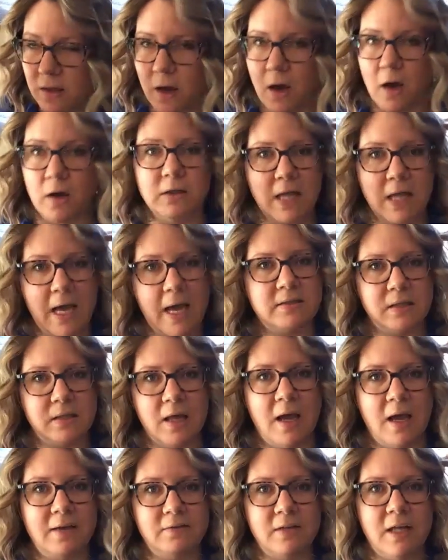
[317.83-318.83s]
our last
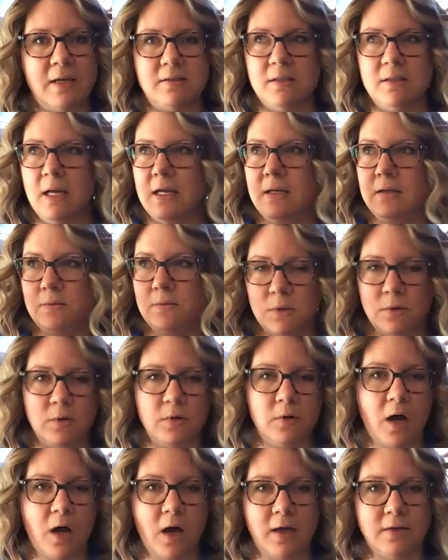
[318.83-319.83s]
live last night. We
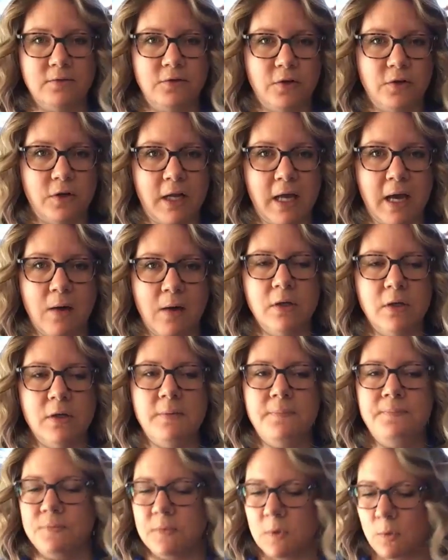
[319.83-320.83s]
were on for an
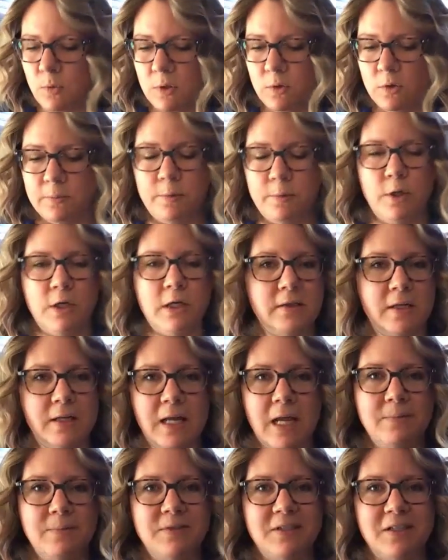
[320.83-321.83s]
hour. We were putting the
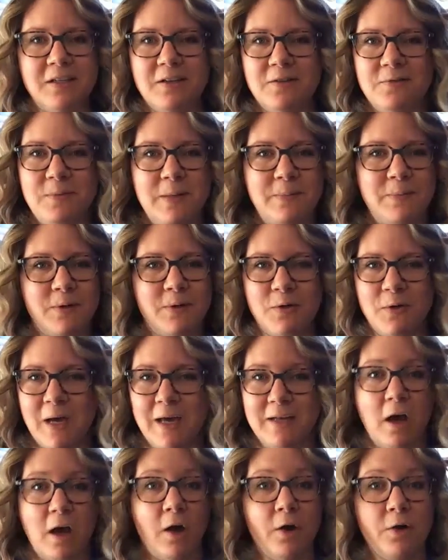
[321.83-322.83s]
names in of people who
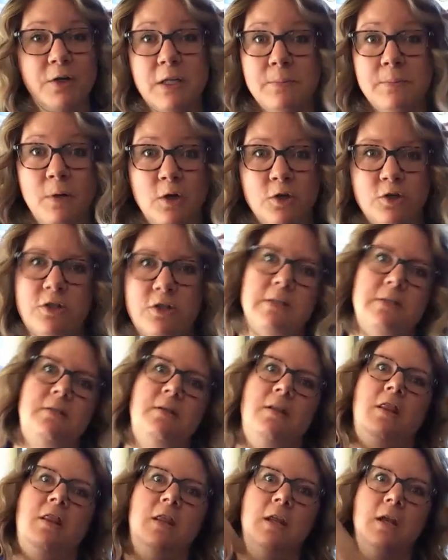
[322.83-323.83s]
had already
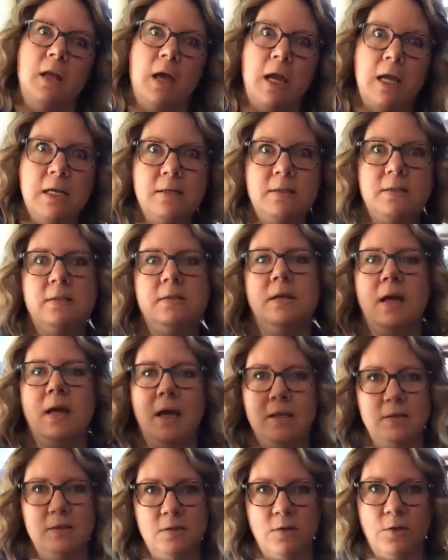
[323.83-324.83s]
purchased the night
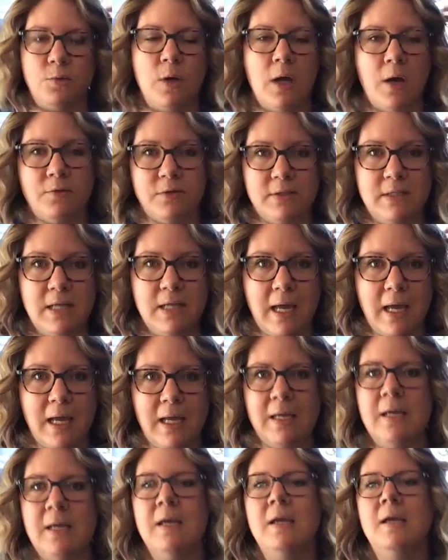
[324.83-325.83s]
and throughout the
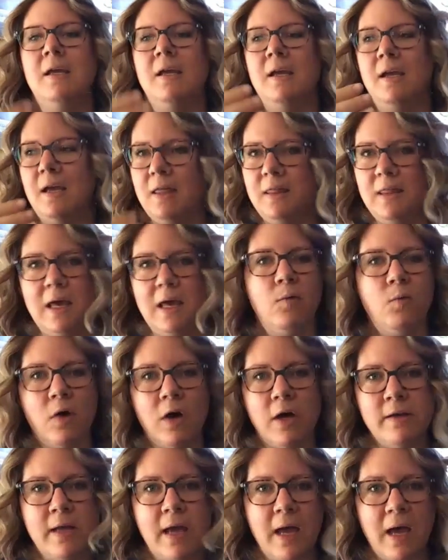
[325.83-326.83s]
day, and that
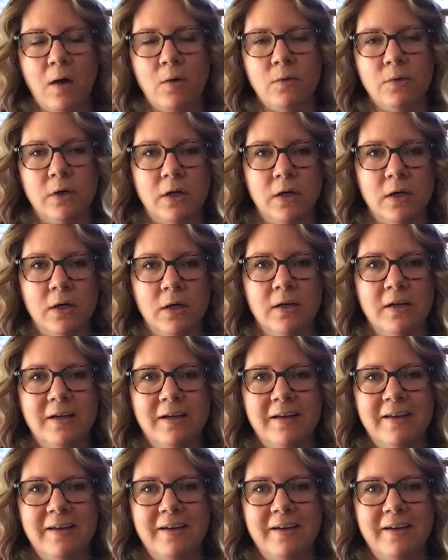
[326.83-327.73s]
1 hour,